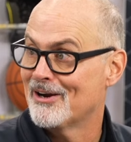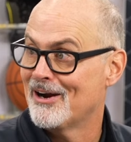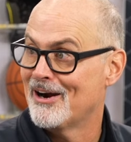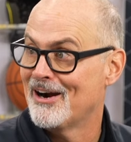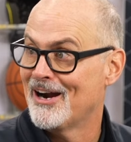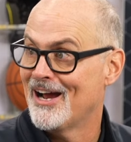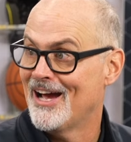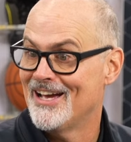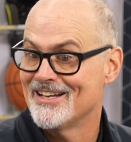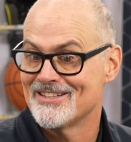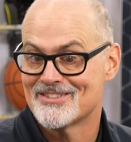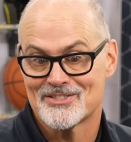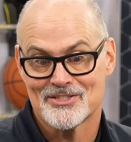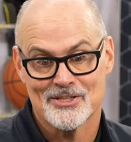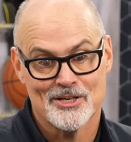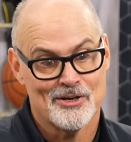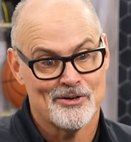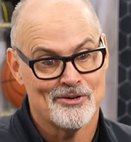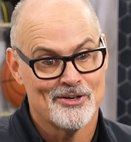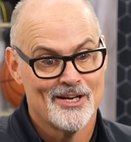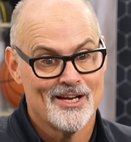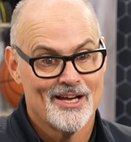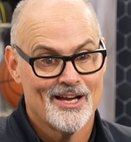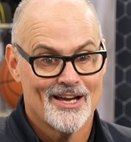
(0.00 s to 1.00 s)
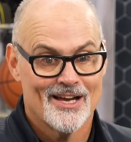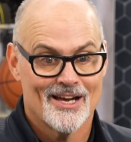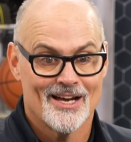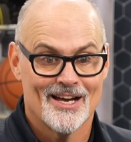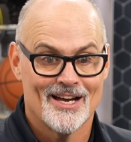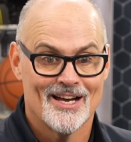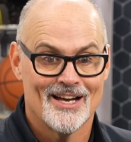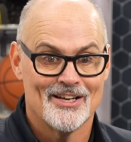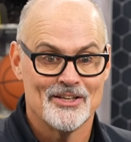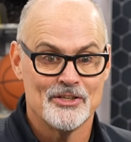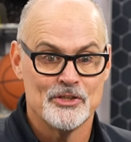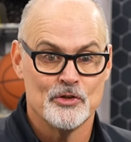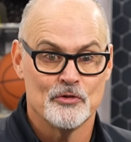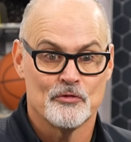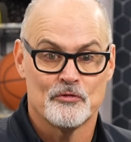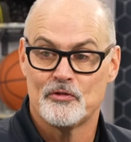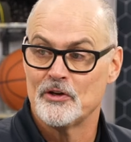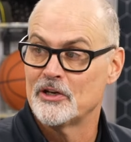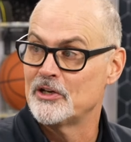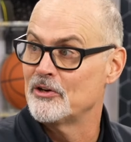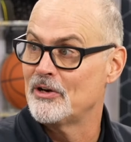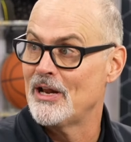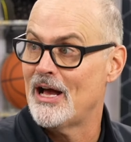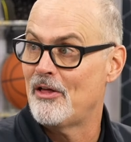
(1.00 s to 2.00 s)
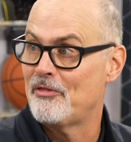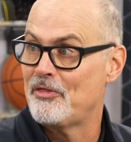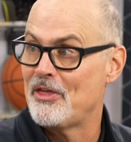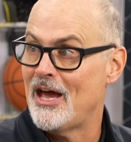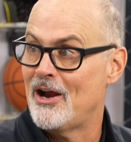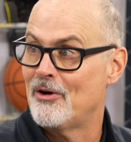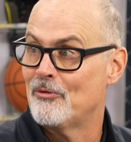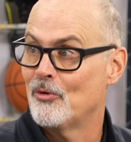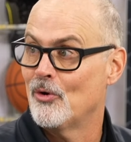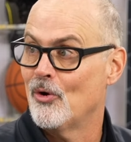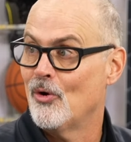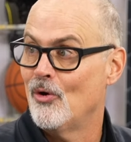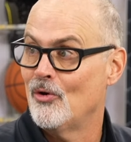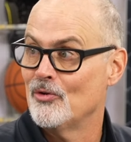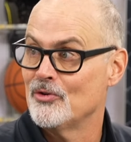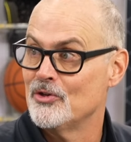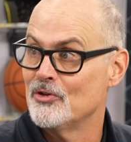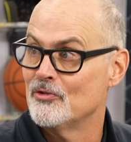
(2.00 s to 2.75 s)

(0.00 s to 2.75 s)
All right, so uh, you've figured out that role.